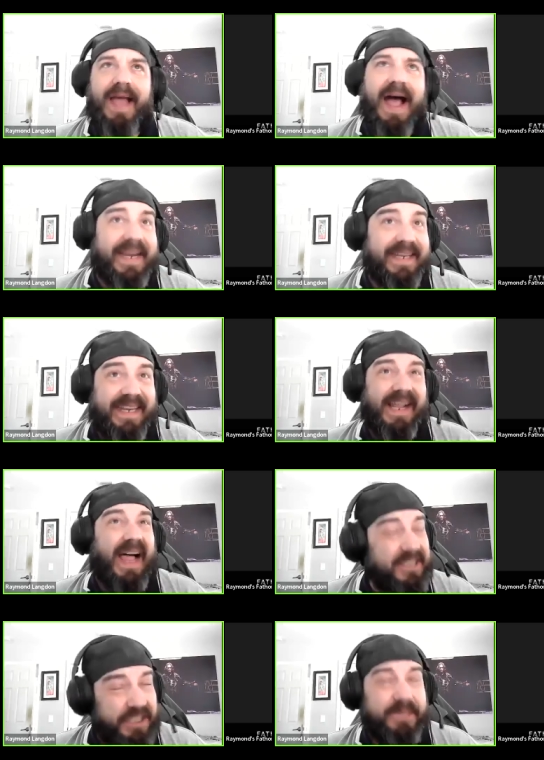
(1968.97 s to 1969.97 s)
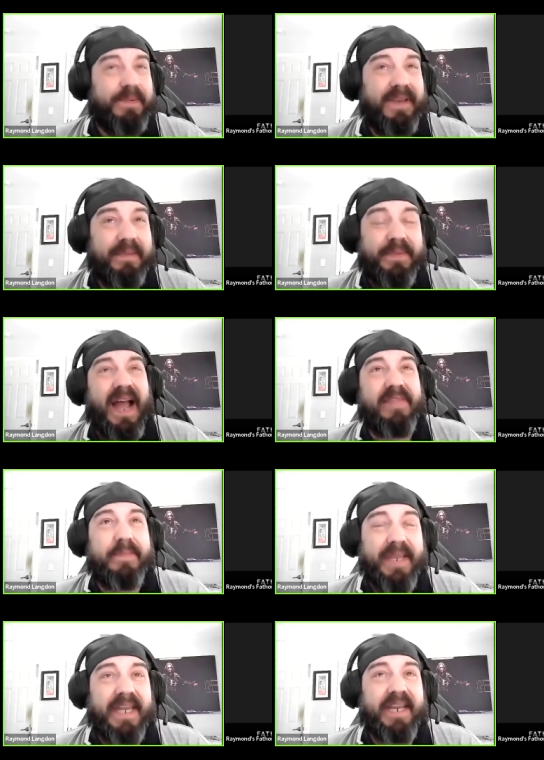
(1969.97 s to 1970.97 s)
ideology behind
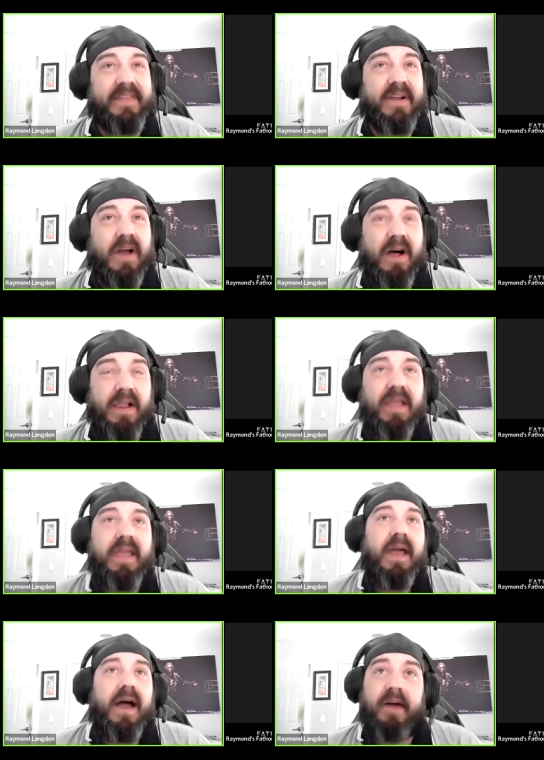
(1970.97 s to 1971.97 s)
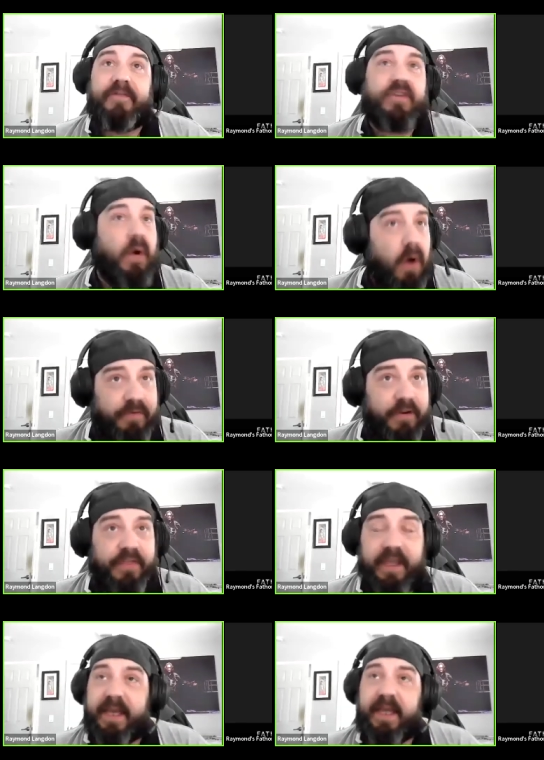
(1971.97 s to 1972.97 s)
the beginning of the call of don't
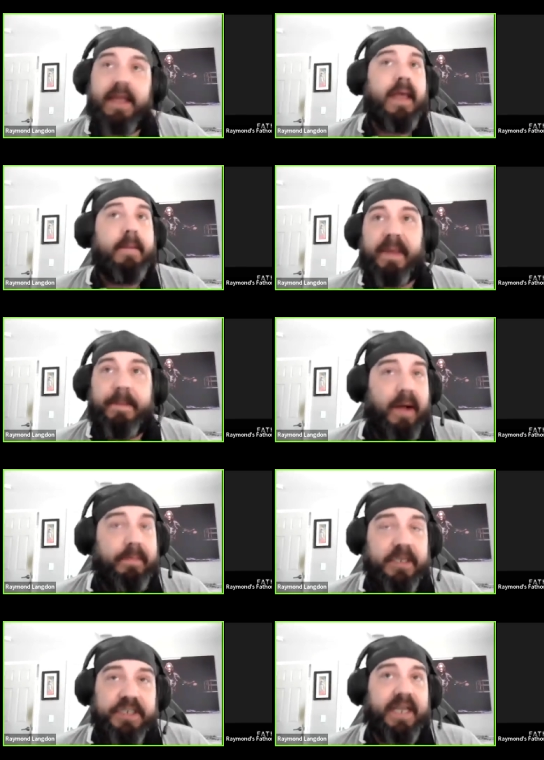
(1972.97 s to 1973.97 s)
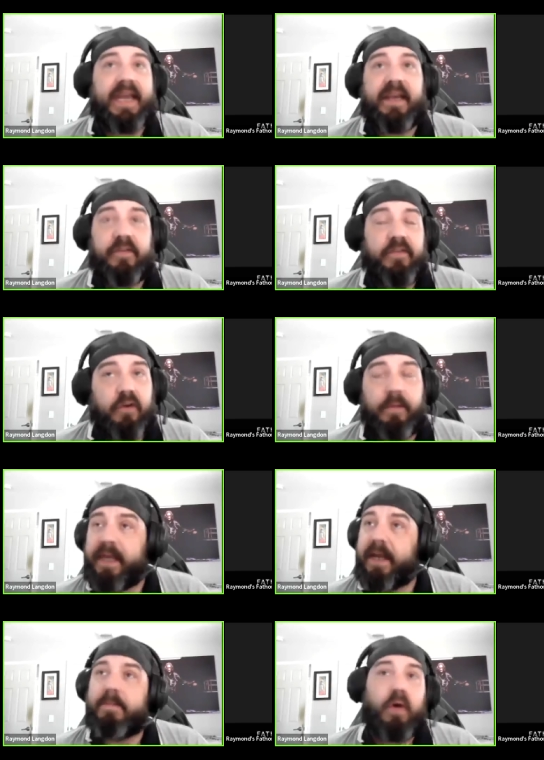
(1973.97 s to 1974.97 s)
overthink it be publishing and
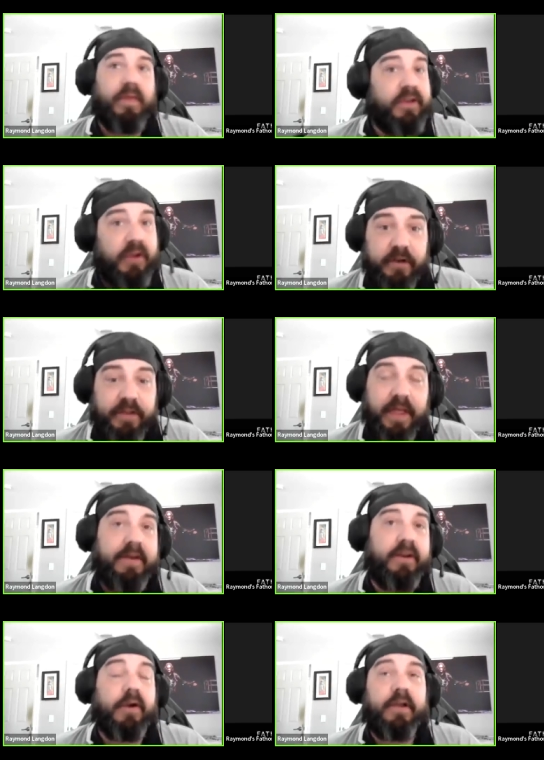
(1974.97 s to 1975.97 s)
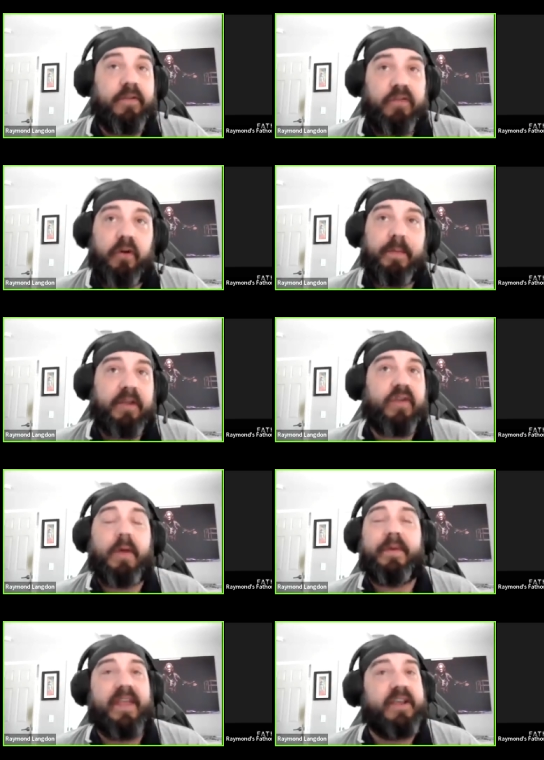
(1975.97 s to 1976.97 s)
consuming more than you're than you're consuming. So I
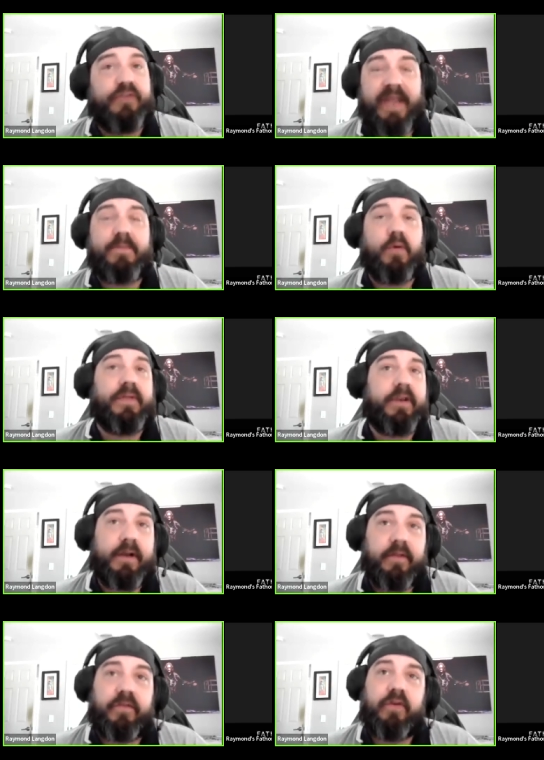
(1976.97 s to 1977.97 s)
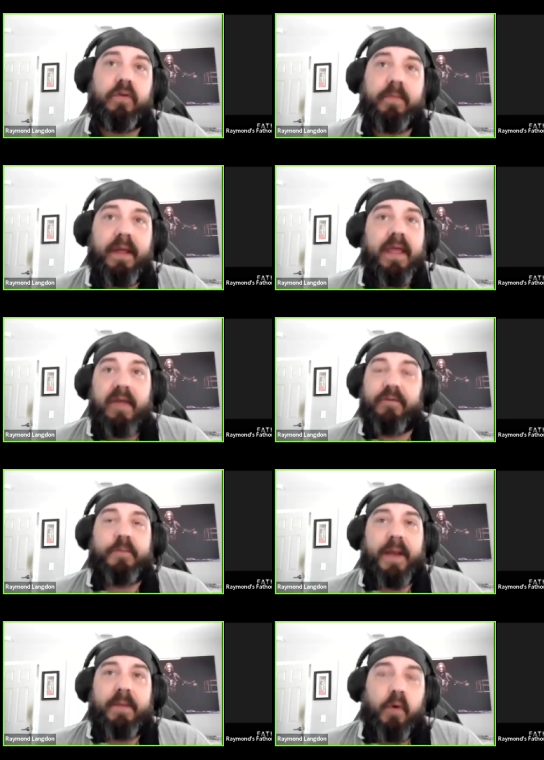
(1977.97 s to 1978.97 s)
always say create more than you consume. If you're
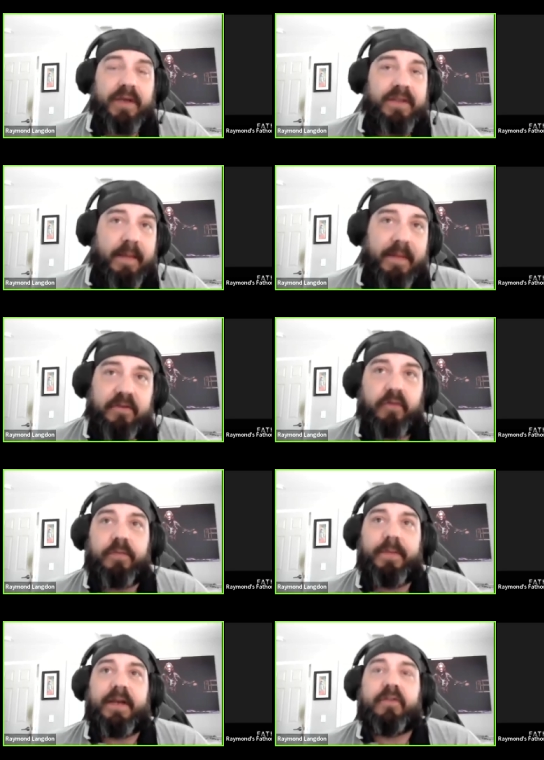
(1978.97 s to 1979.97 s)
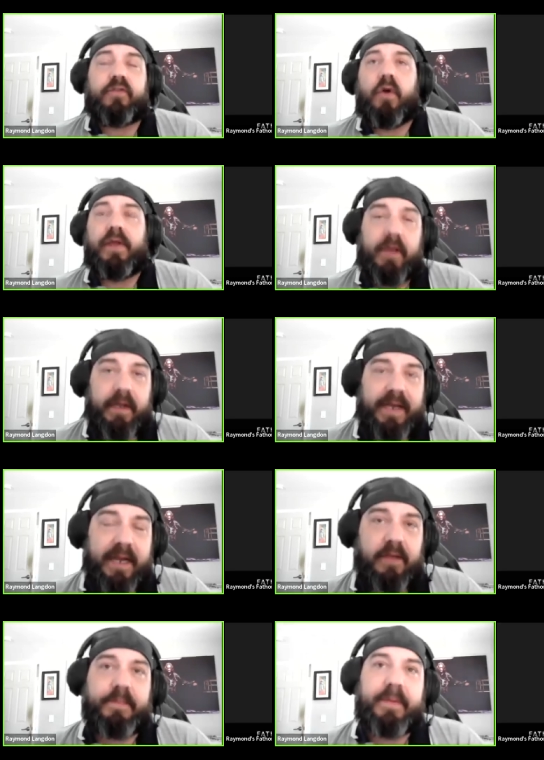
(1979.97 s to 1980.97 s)
spending more time on social media scrolling and looking
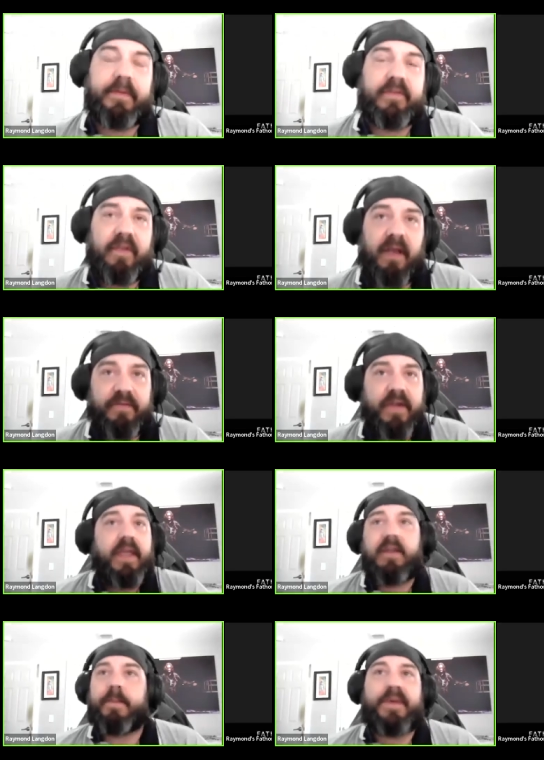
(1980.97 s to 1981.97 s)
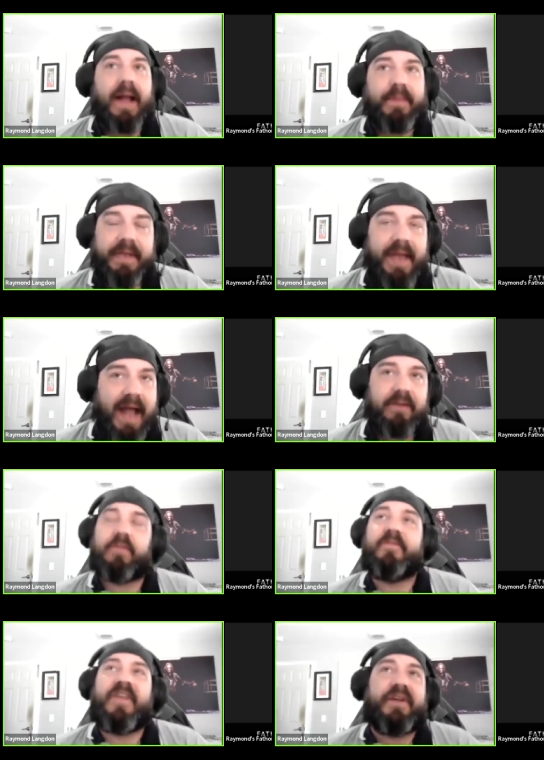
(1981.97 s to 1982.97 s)
at other people's stuff, you're probably not
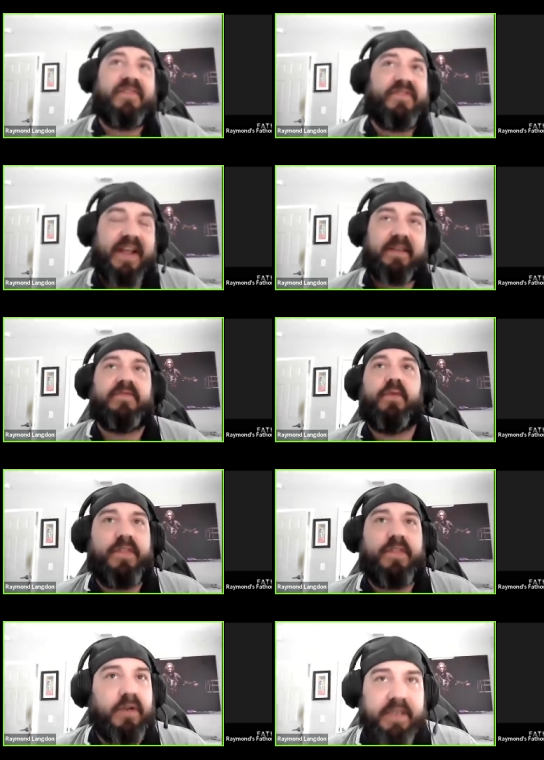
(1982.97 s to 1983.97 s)
very effective with your